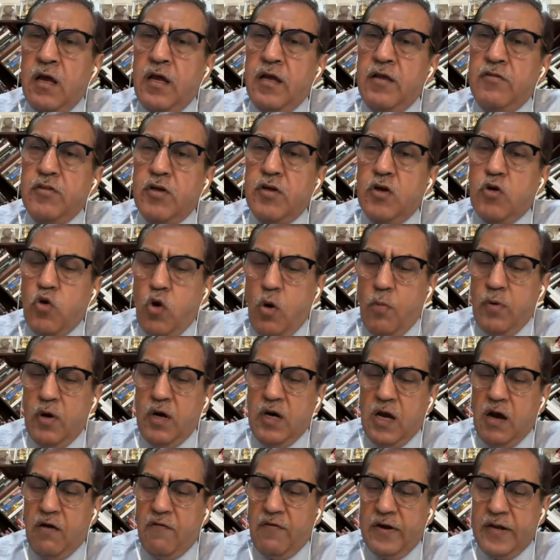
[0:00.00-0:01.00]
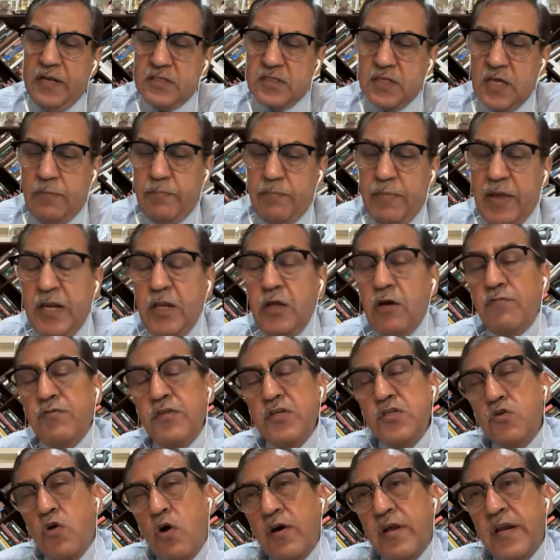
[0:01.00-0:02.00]
in the global governance. And many of
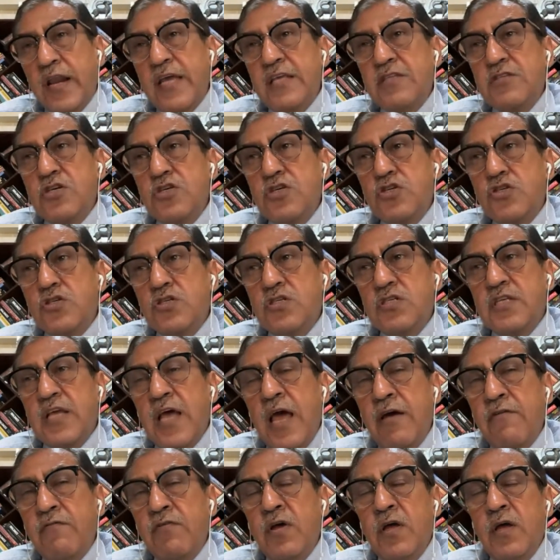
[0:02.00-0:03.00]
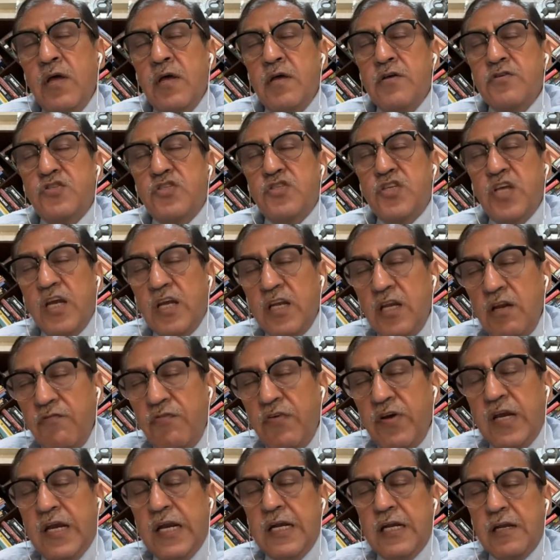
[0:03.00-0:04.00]
these organizations have
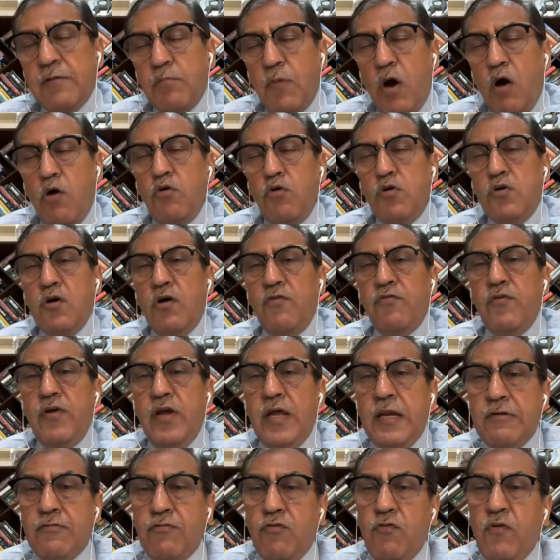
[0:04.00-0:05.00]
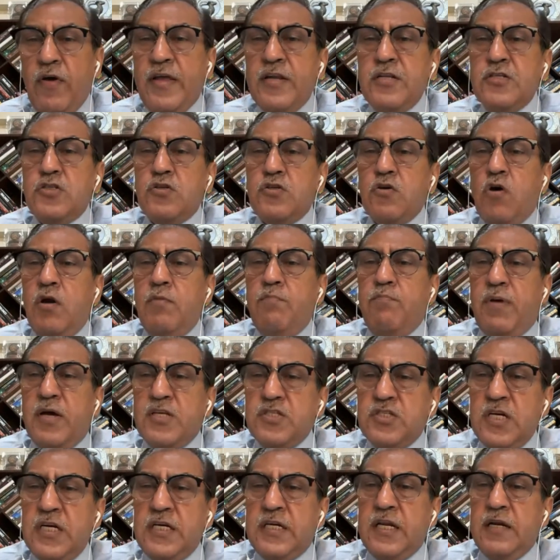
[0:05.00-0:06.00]
significant amount of influence on
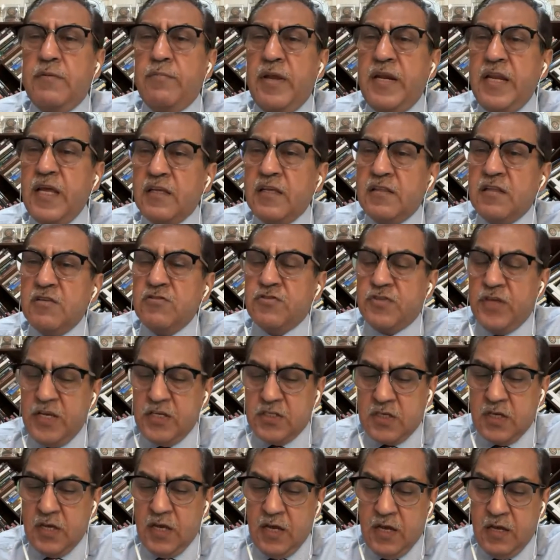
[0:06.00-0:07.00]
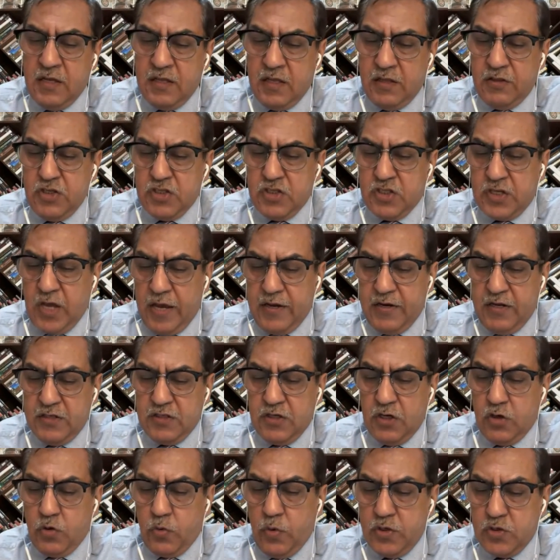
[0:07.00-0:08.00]
budget and many other things that the Chinese
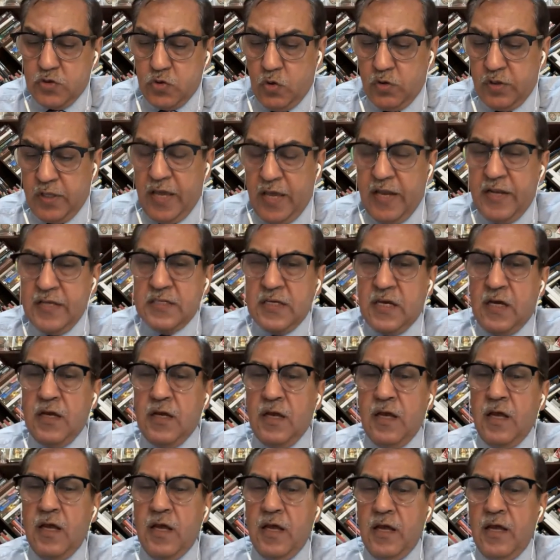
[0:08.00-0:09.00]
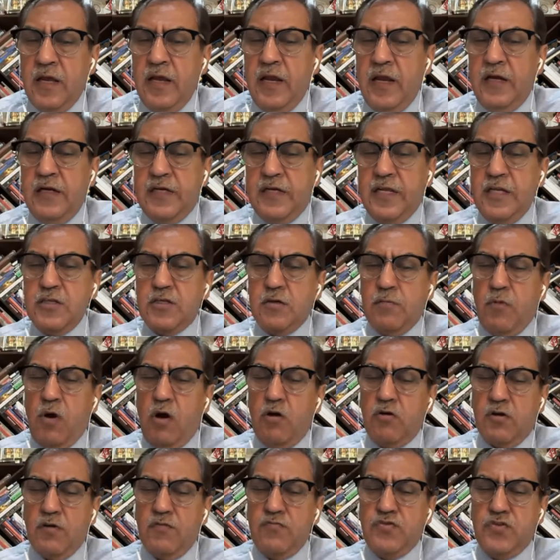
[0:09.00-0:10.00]
are doing. So there is a intense
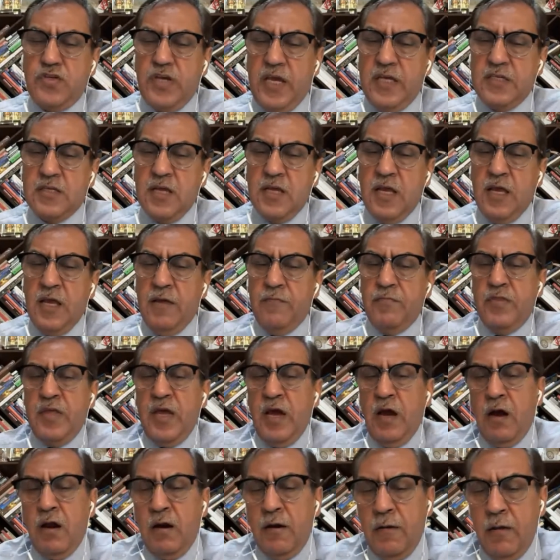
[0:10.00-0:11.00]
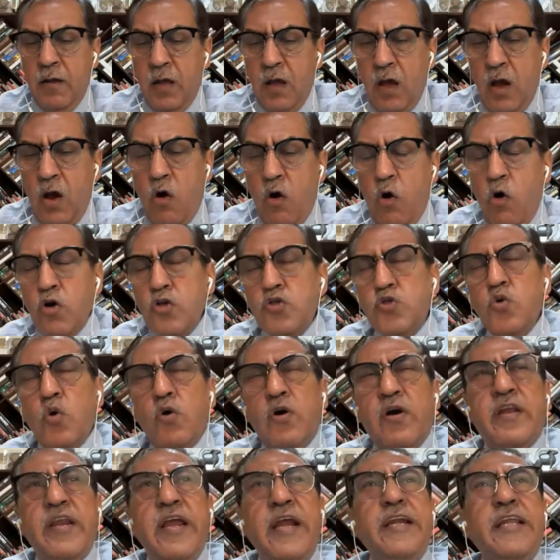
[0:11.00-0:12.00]
amount of change. They are also
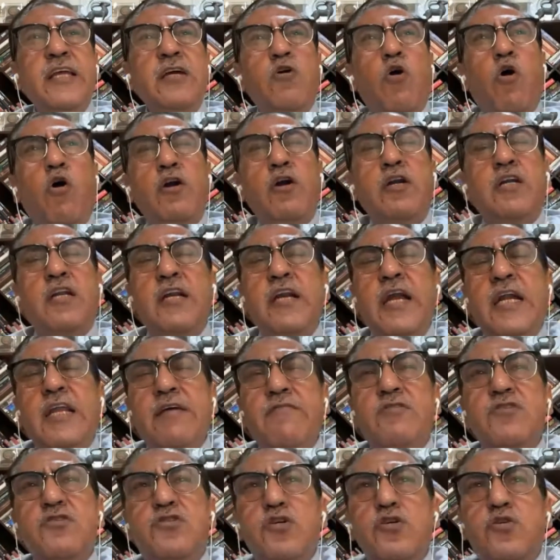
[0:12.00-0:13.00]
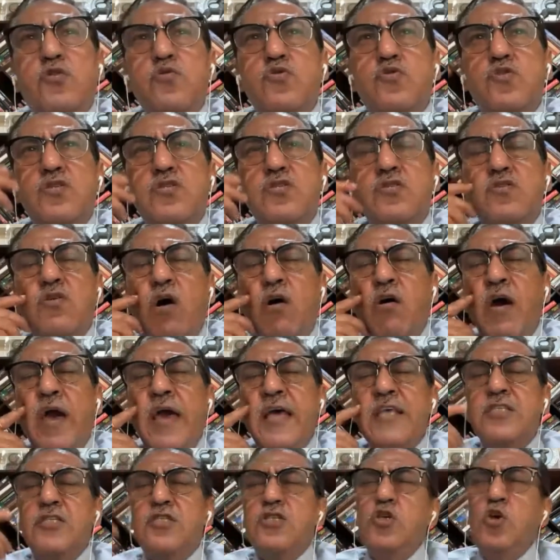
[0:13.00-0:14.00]
creating alternative institutions. Now
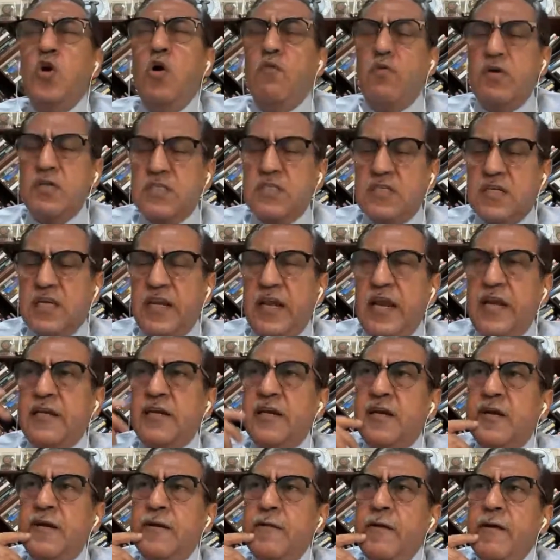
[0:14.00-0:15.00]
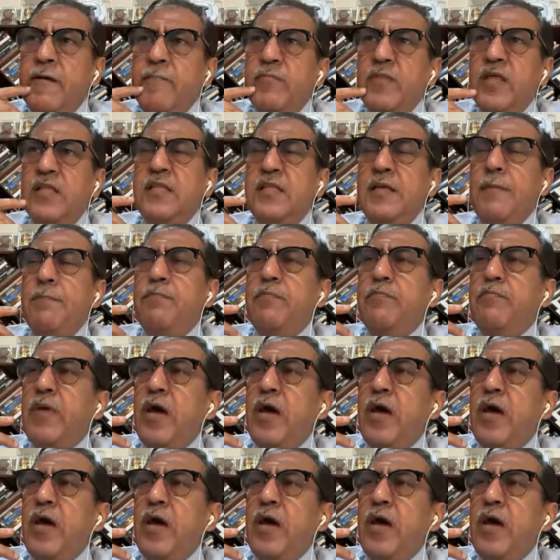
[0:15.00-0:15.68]
SCO was created, then they